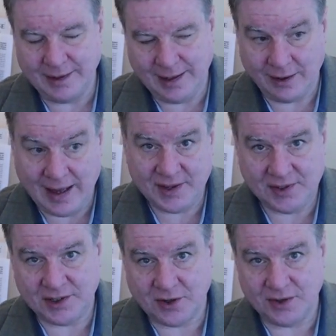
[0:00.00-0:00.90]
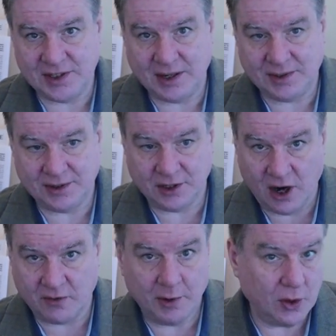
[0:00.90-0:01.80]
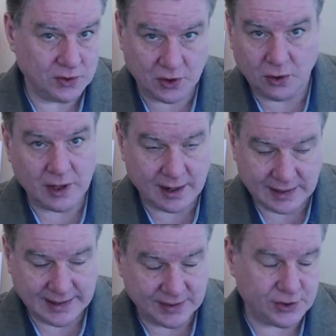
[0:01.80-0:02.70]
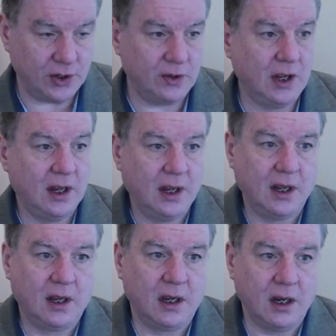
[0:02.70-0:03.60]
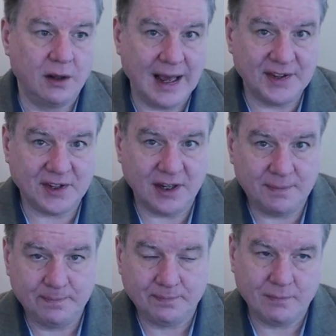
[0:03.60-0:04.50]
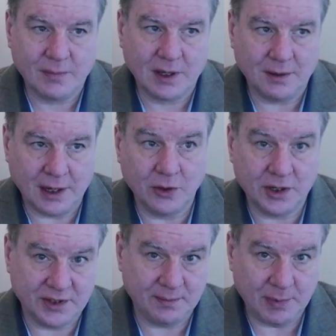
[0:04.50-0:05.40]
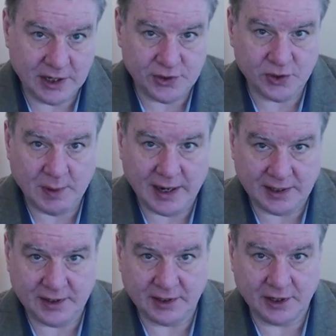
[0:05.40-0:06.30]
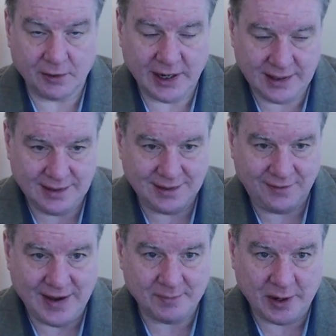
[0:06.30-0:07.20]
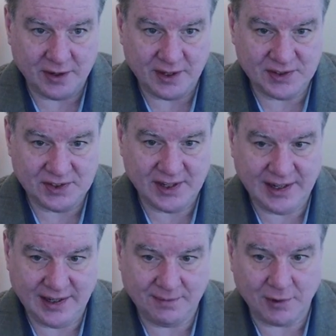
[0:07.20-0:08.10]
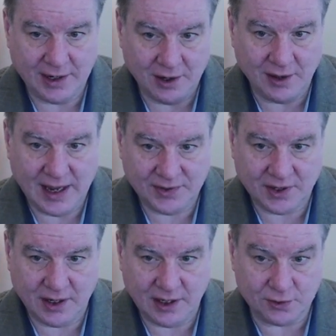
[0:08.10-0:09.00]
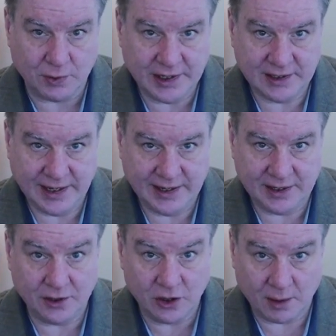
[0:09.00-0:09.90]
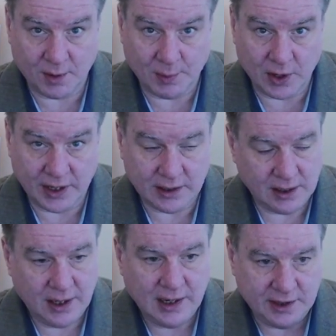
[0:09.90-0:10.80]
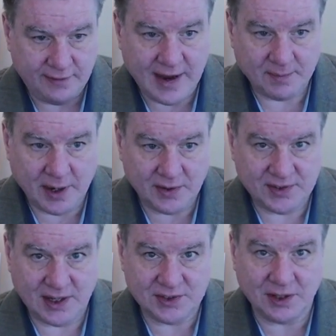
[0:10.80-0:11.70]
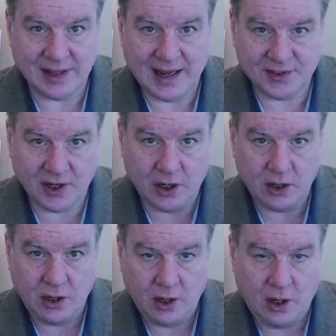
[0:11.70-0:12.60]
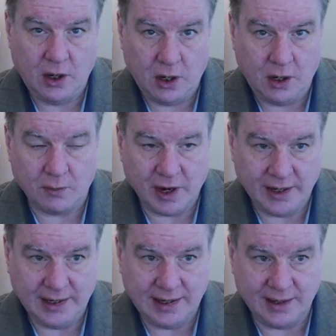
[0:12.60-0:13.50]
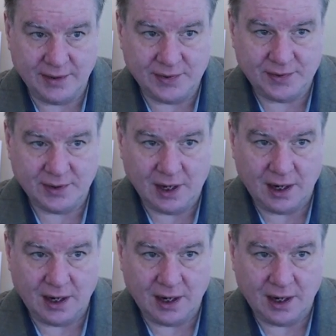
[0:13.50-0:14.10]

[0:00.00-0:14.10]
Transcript: in Alaska, it turns out that the government owns a whole lot of land. So Alaska, and look at the issue spotting thing there, right? The fact pattern doesn't say, right, Alaska is regulating the lumber market. The fact pattern says Alaska, right, is